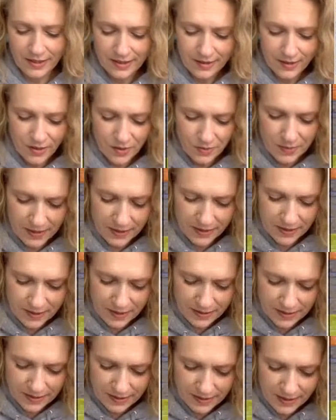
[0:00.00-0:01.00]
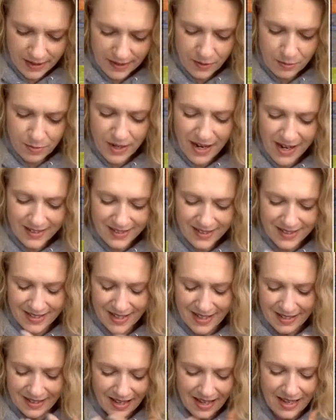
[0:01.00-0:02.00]
Oh, my goodness. I have to practice
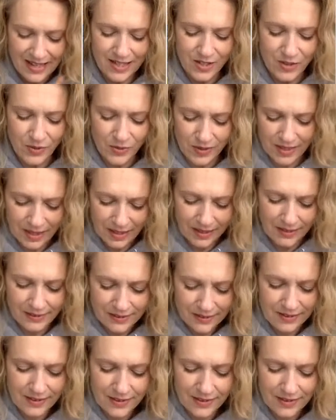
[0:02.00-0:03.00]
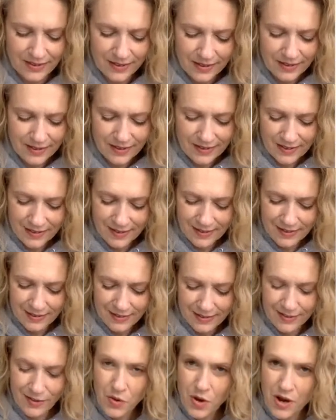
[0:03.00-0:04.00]
saying thank you again.
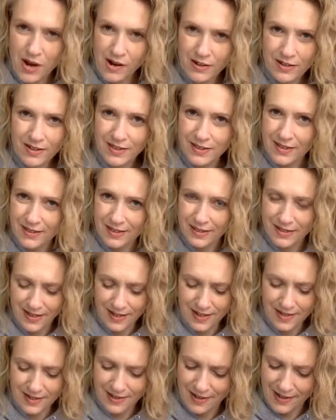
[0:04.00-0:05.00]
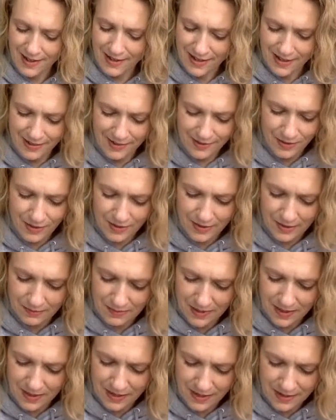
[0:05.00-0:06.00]
So hard to say thank you
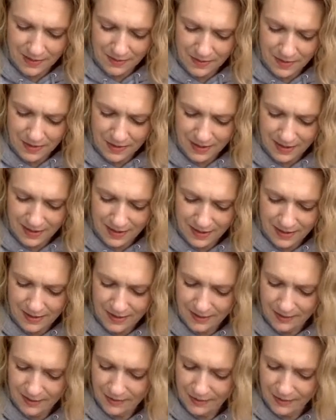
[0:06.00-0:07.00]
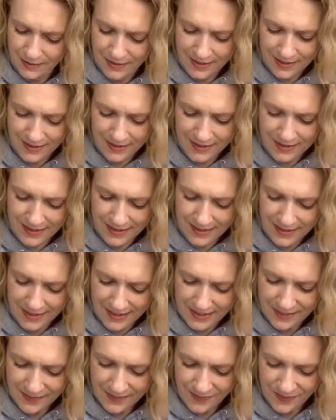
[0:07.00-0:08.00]
sometimes and just to
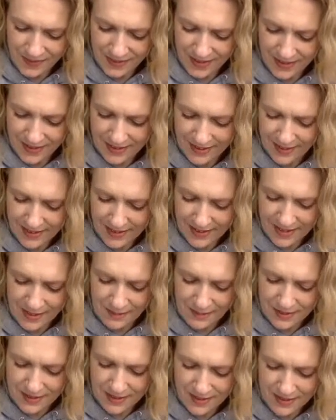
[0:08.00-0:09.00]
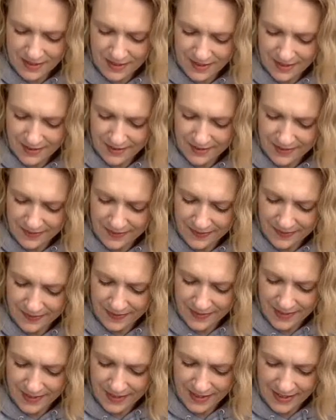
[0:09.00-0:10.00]
accept
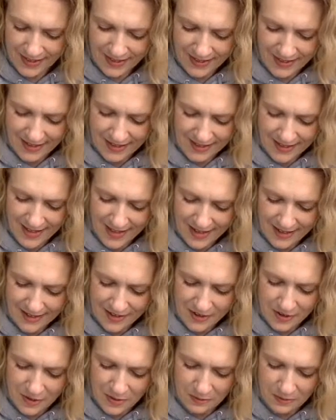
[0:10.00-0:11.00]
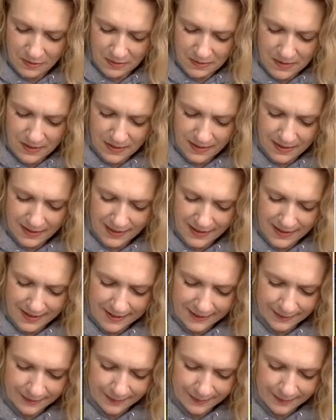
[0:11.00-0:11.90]
that compliment, huh?